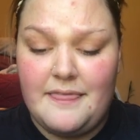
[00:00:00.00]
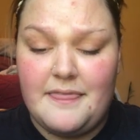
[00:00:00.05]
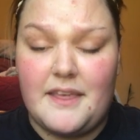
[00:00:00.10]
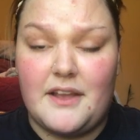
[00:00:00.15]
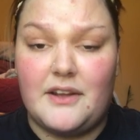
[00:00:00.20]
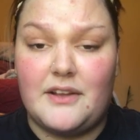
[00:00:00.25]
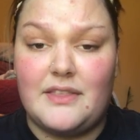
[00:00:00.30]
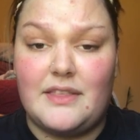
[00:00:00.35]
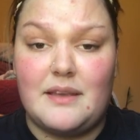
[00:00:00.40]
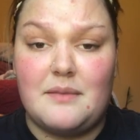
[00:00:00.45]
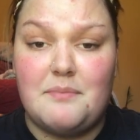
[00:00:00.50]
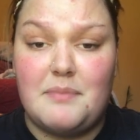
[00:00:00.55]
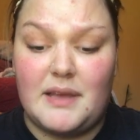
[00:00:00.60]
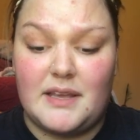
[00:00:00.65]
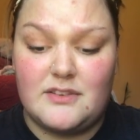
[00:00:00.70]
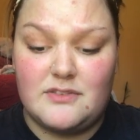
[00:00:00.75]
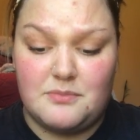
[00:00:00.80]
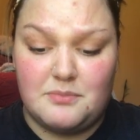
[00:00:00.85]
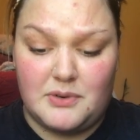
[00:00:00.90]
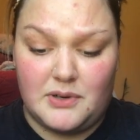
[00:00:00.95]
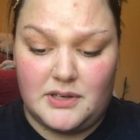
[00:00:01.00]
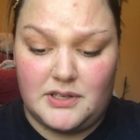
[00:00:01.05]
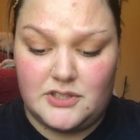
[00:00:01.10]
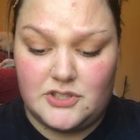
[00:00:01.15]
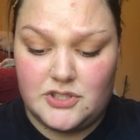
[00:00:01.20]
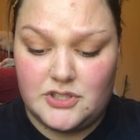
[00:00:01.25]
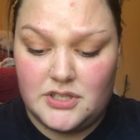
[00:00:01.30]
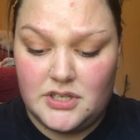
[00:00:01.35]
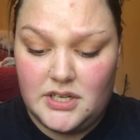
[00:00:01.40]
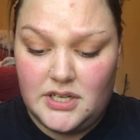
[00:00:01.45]
They're the best
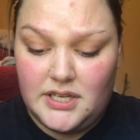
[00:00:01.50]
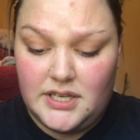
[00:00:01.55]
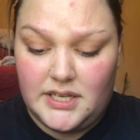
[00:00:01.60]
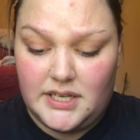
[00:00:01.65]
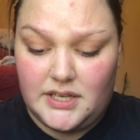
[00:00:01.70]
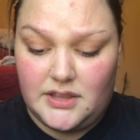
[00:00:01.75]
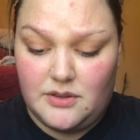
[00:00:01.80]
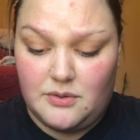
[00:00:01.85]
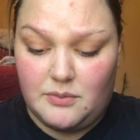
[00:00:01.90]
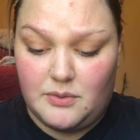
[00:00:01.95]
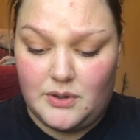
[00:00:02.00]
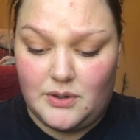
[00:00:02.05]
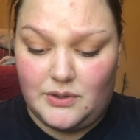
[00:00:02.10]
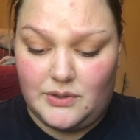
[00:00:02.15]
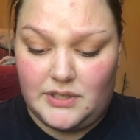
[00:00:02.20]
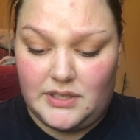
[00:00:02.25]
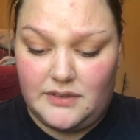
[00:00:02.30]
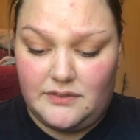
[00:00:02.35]
brush in the world.